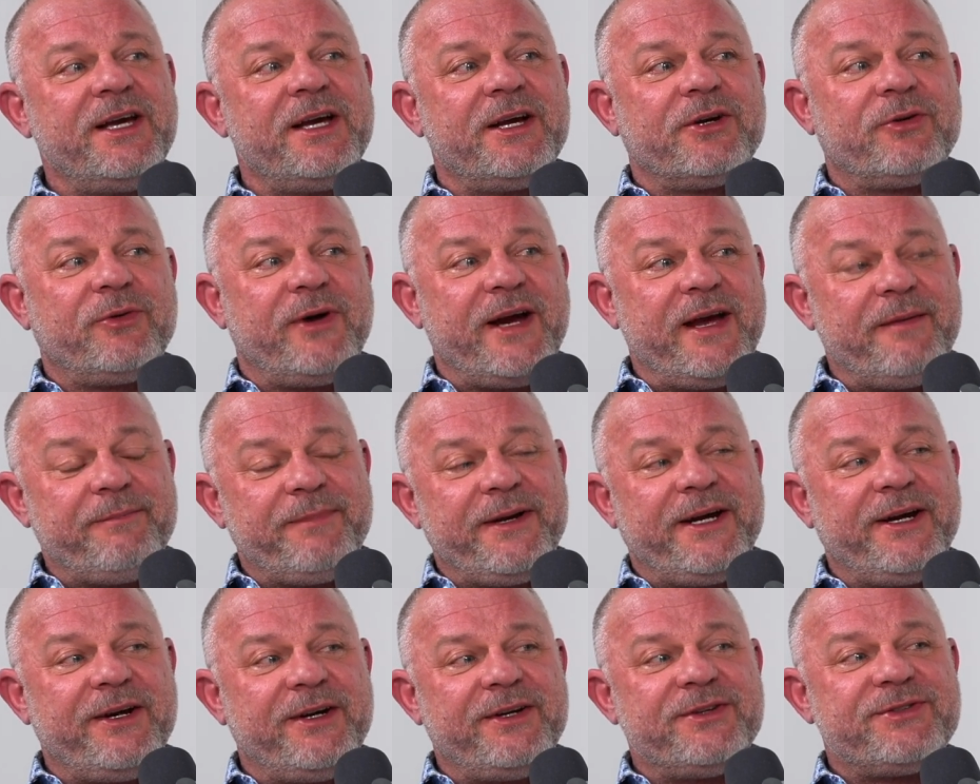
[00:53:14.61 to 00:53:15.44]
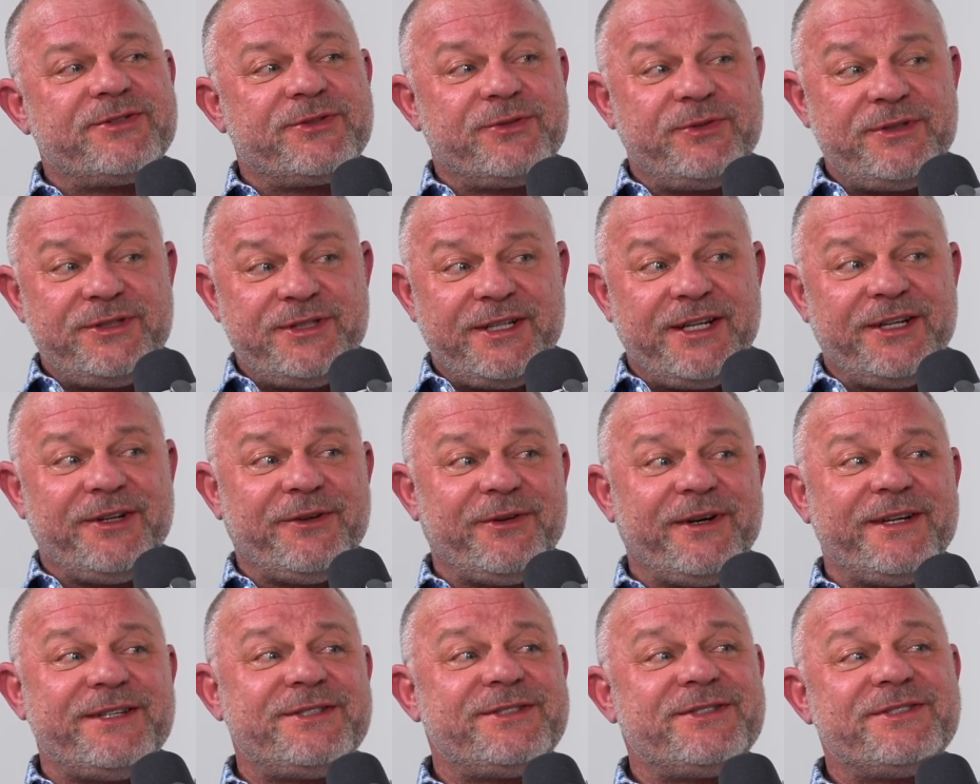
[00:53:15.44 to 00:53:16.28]
grandparents, 3
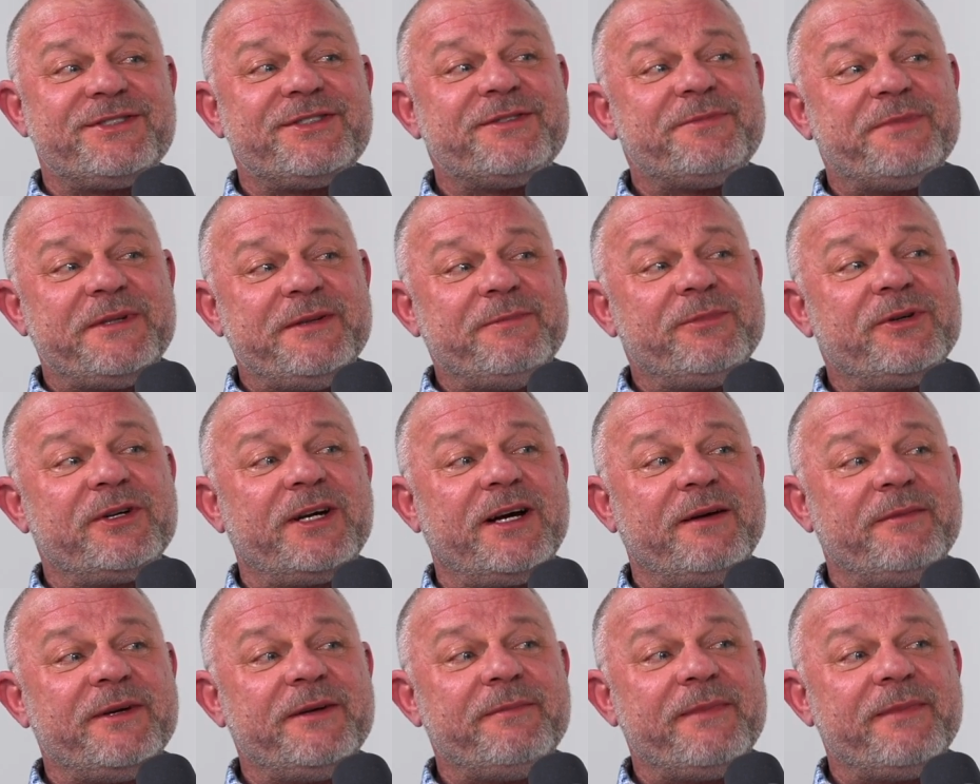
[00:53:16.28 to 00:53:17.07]
generations of people coming